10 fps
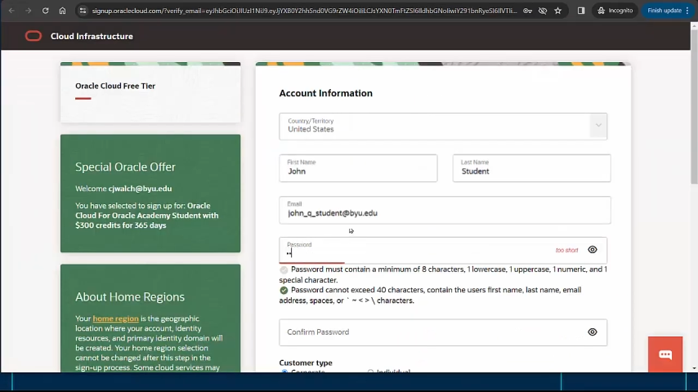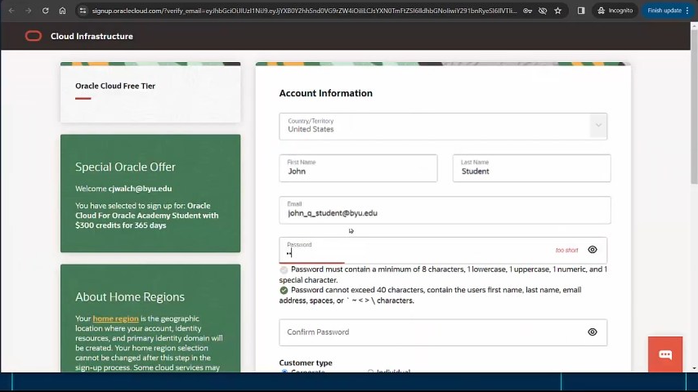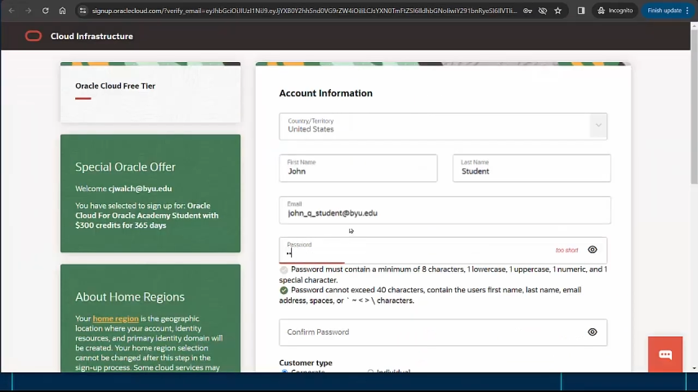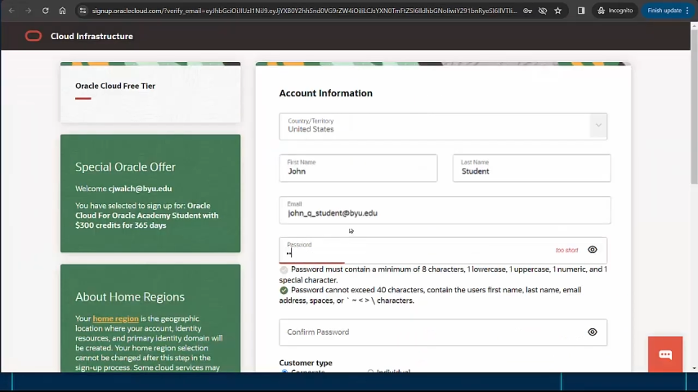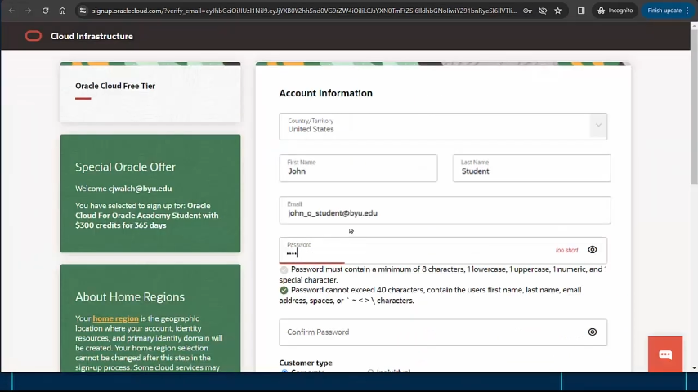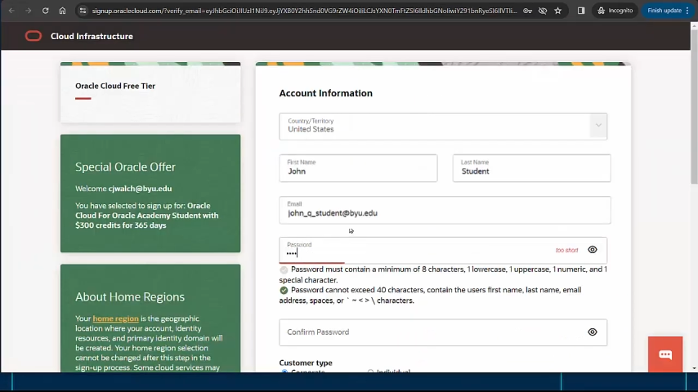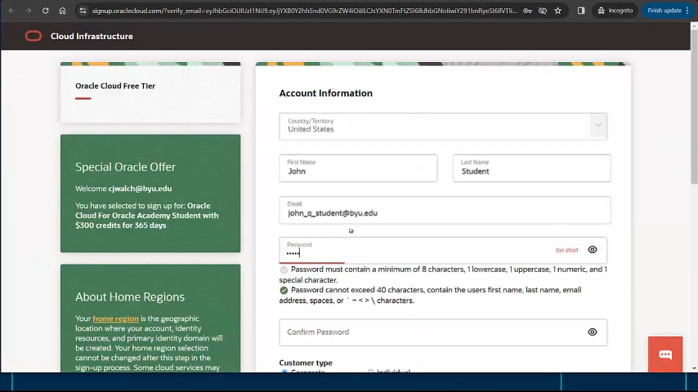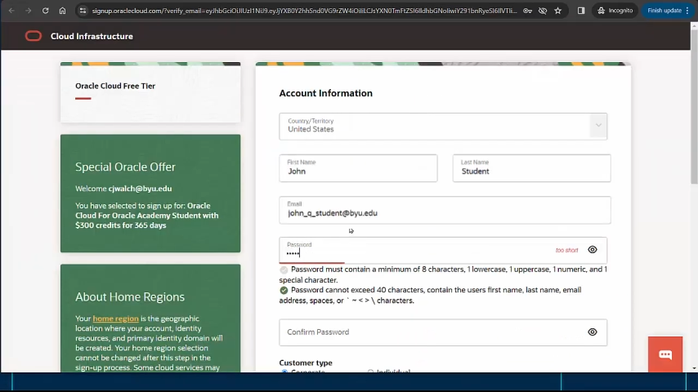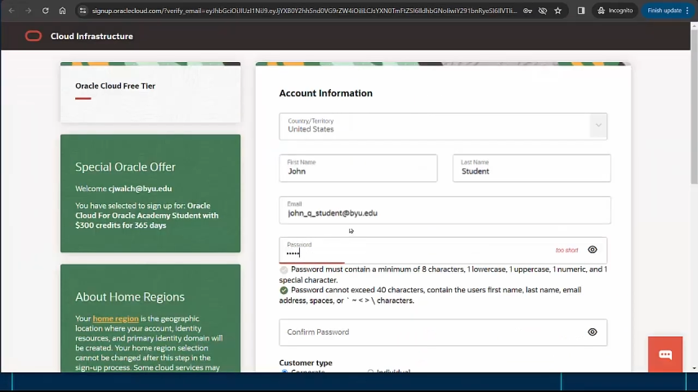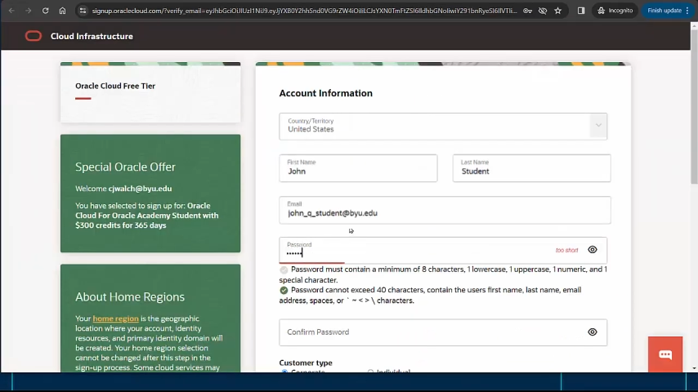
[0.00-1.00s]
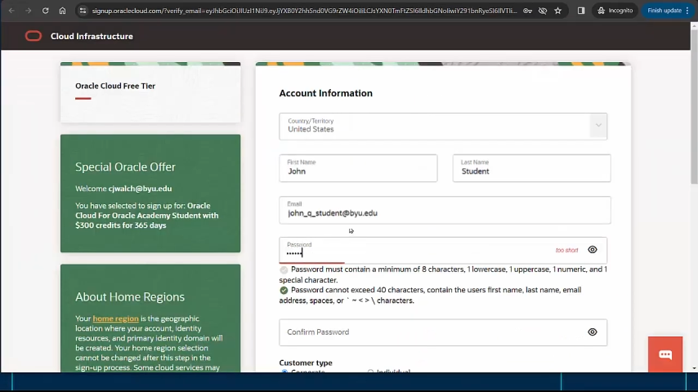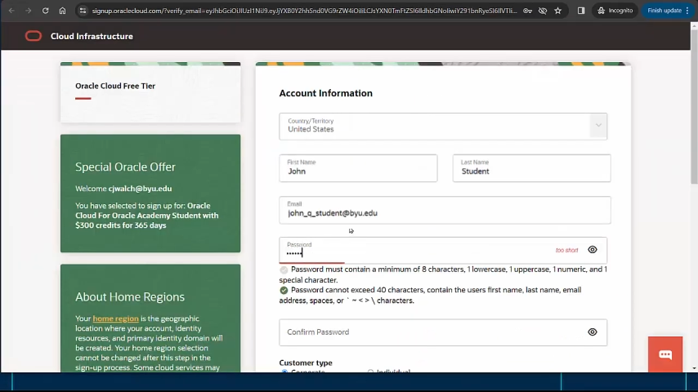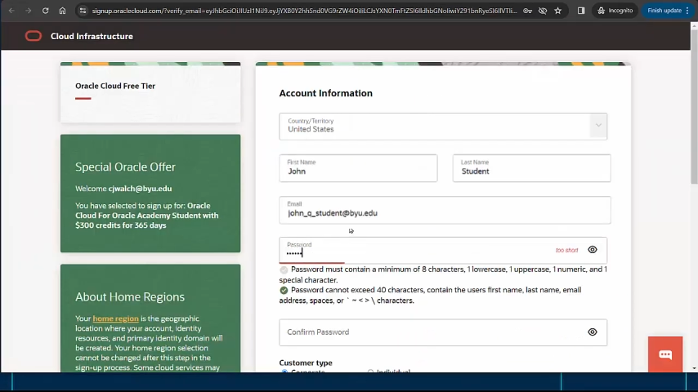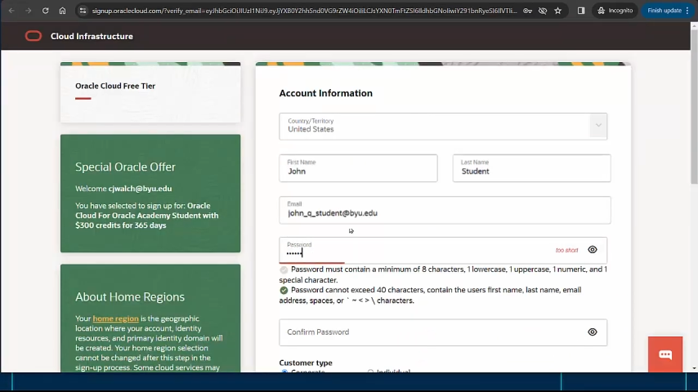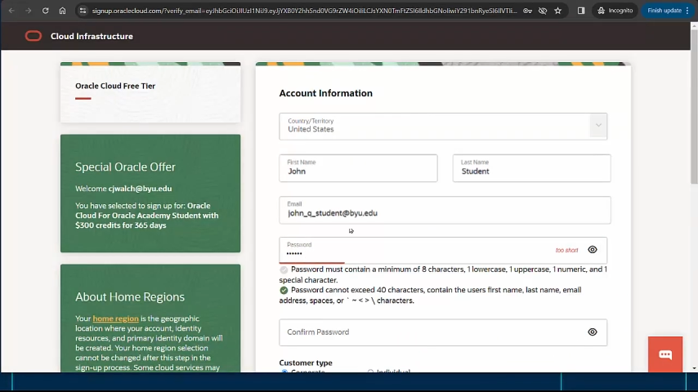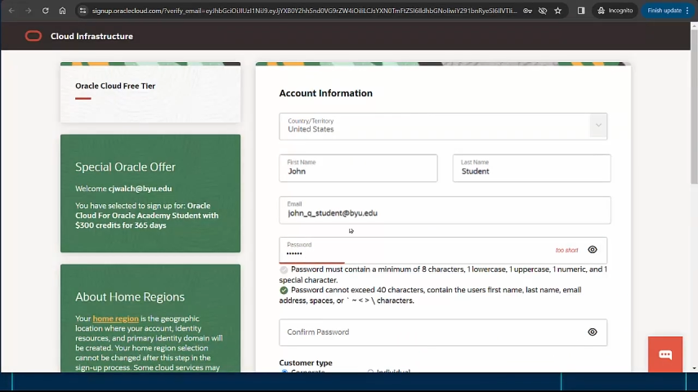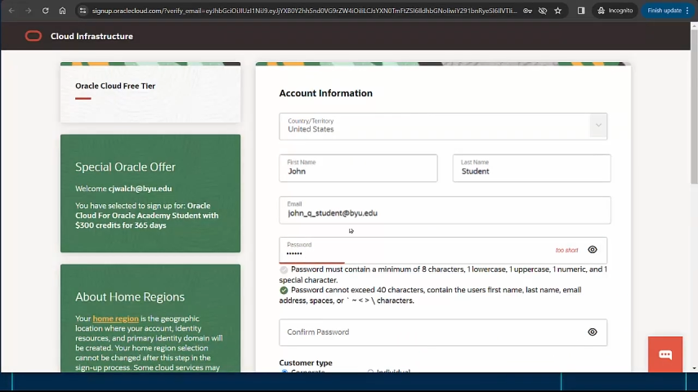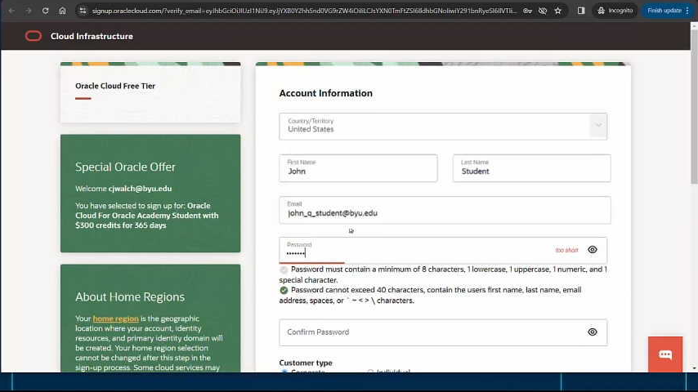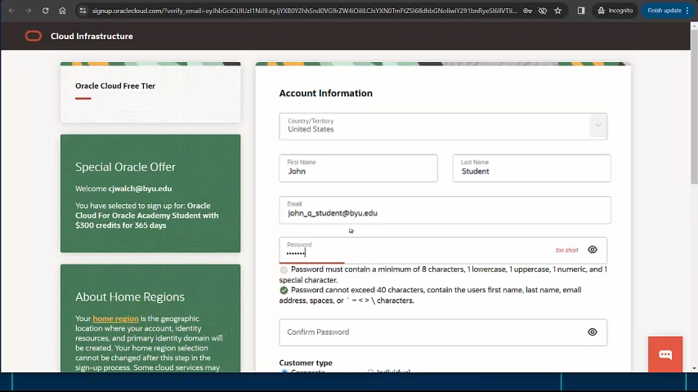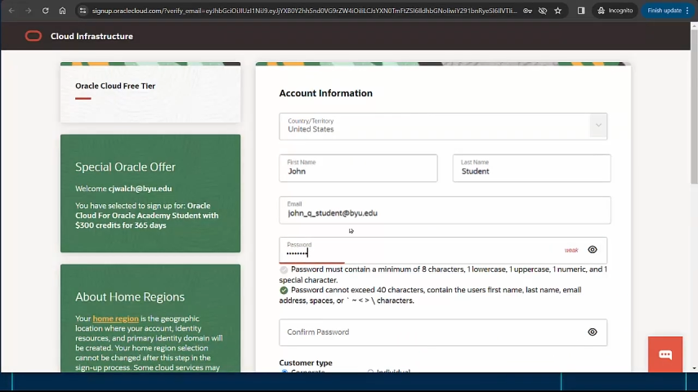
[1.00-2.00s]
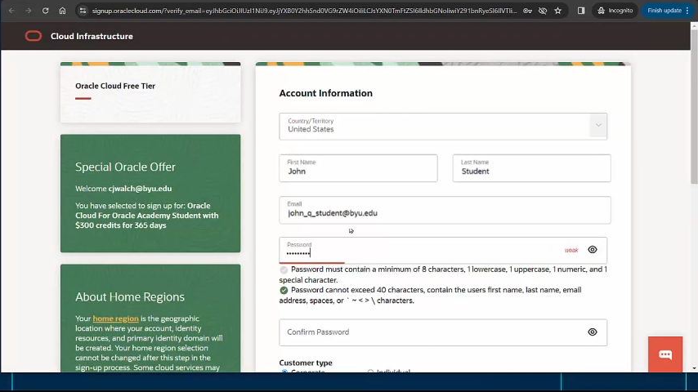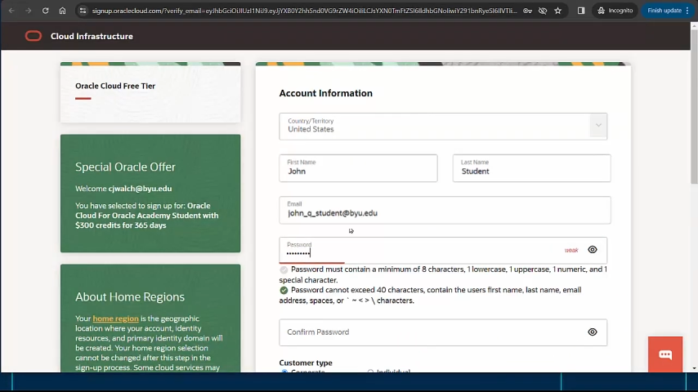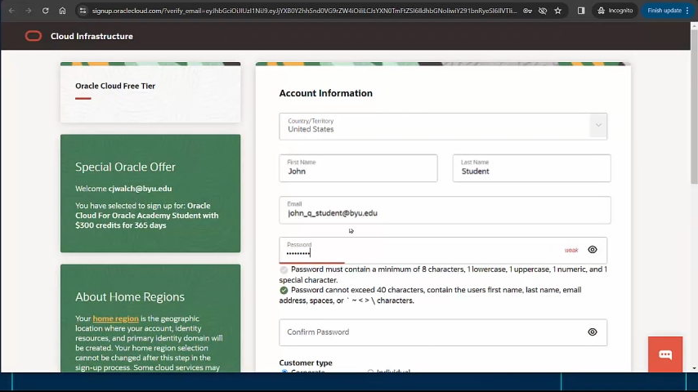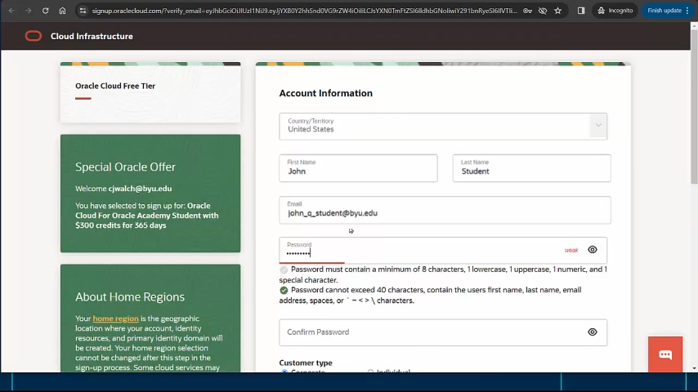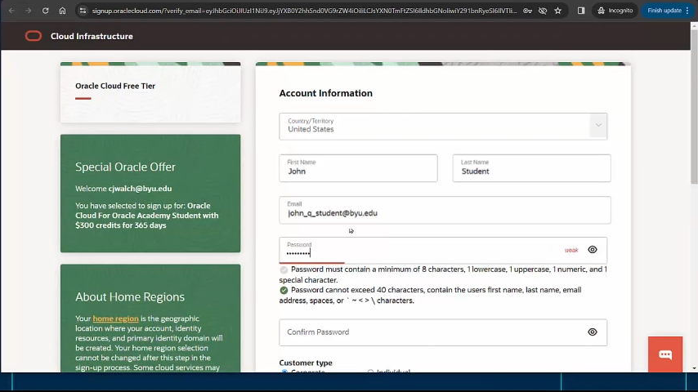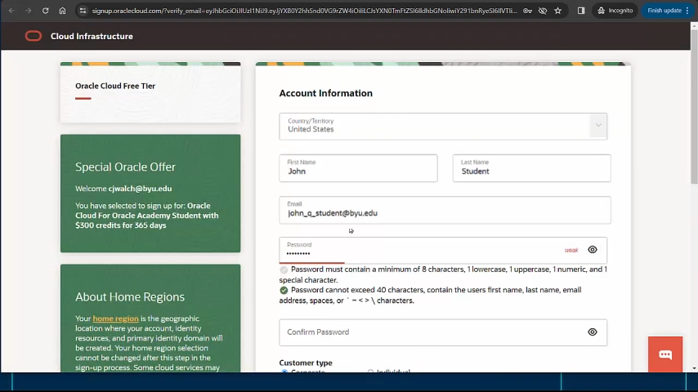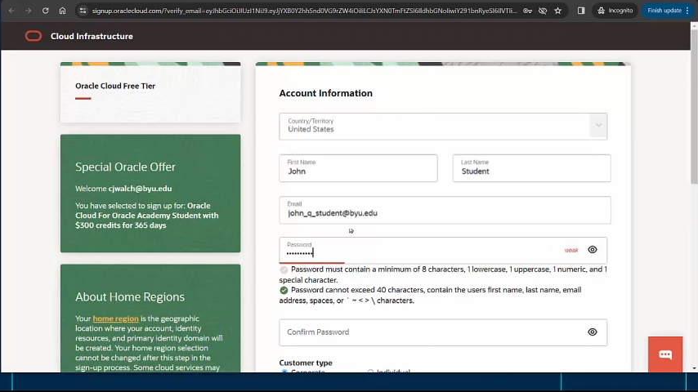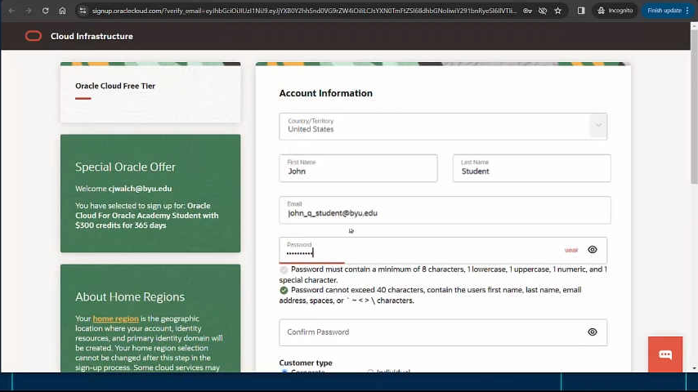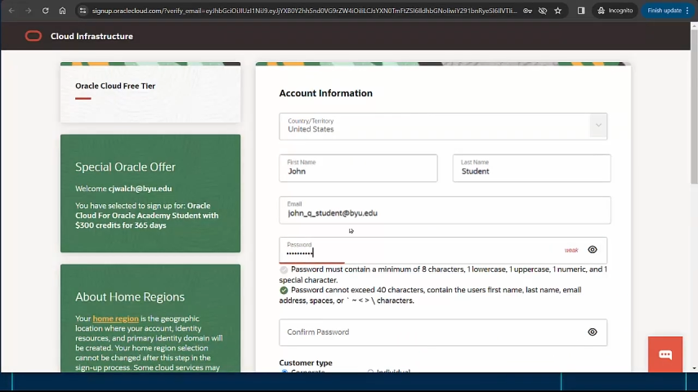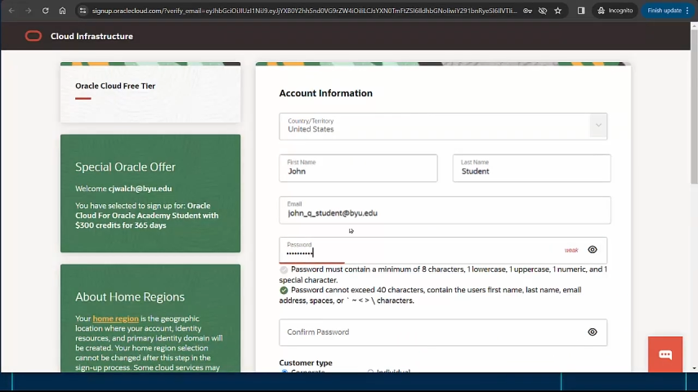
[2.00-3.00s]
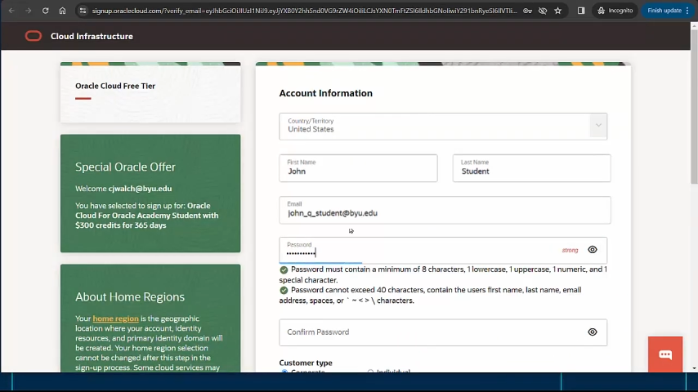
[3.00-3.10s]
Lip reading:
[unreadable: no face in view]